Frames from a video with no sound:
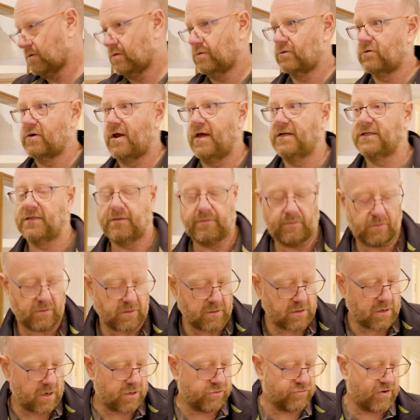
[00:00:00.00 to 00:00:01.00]

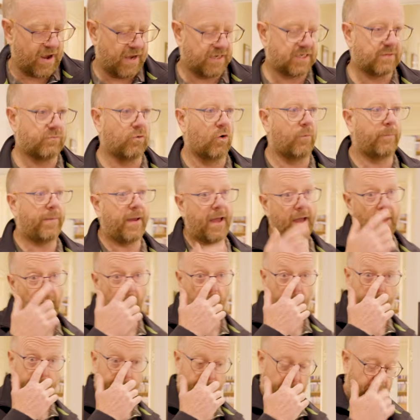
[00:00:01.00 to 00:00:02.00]
Drag some more
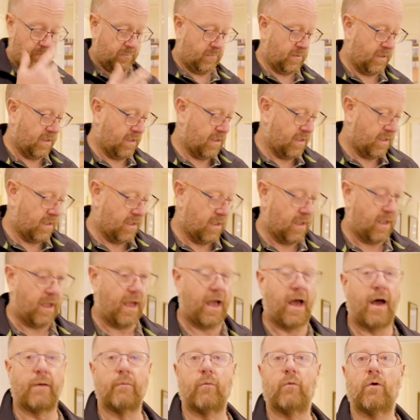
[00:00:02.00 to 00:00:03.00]
power.
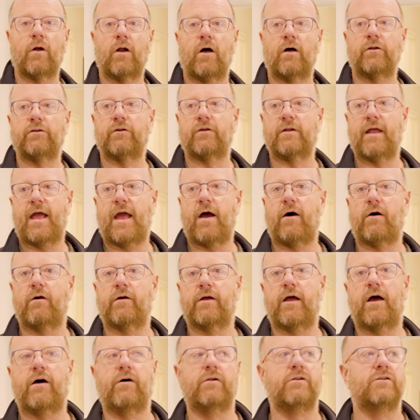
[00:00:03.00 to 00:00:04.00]
What I'll do now, I'll
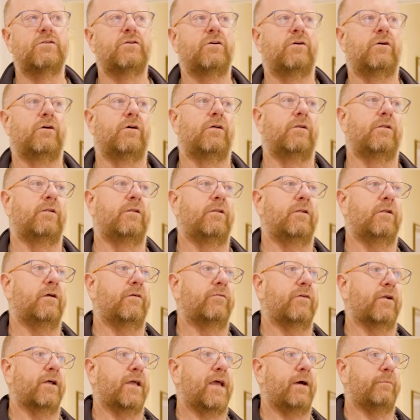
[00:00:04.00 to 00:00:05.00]
go and turn,
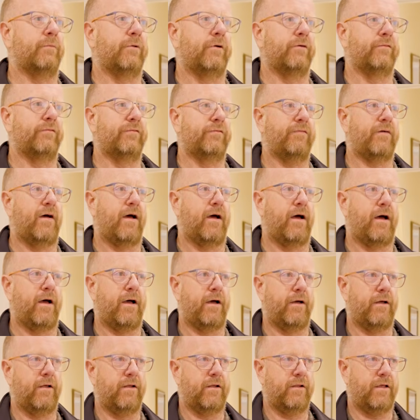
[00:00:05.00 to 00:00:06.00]
I've got a couple
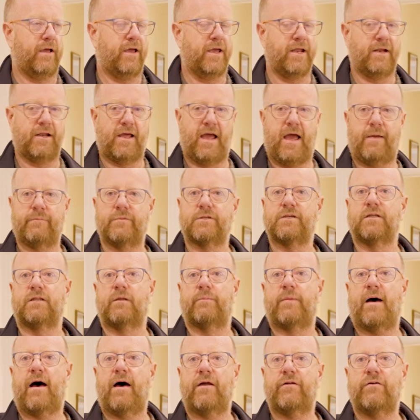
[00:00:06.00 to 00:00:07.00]
of heat lamps in the
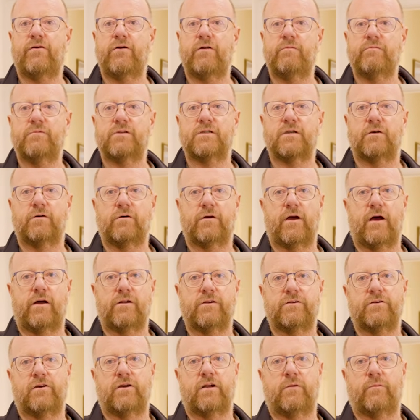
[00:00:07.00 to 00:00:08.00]
bathroom, so I'll go
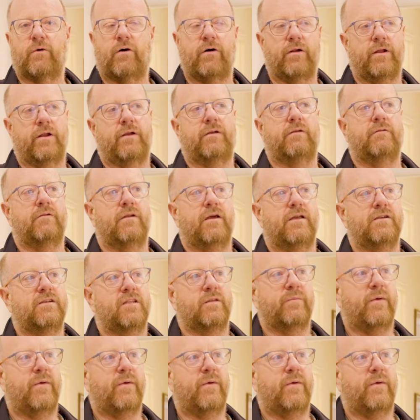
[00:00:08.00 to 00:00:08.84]
and turn them on in each of the